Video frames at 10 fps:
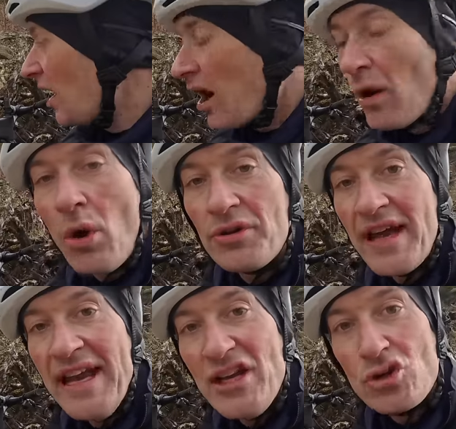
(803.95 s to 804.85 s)
I want
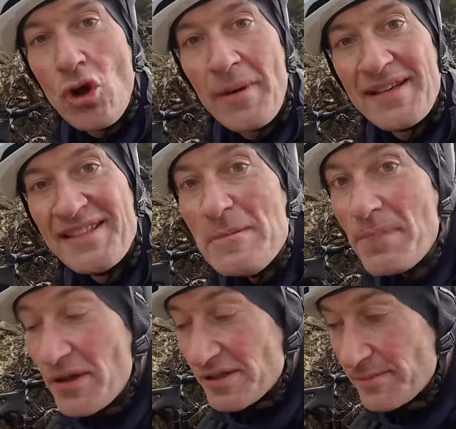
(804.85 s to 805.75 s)
a dropper seat
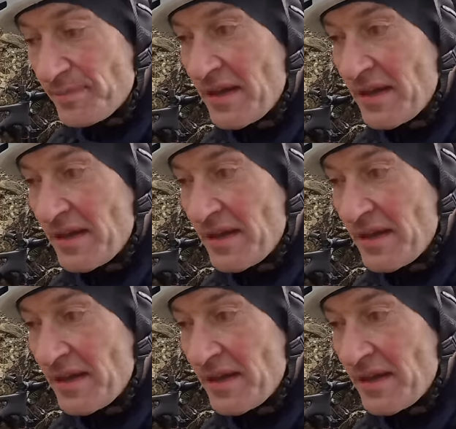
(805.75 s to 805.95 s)
post.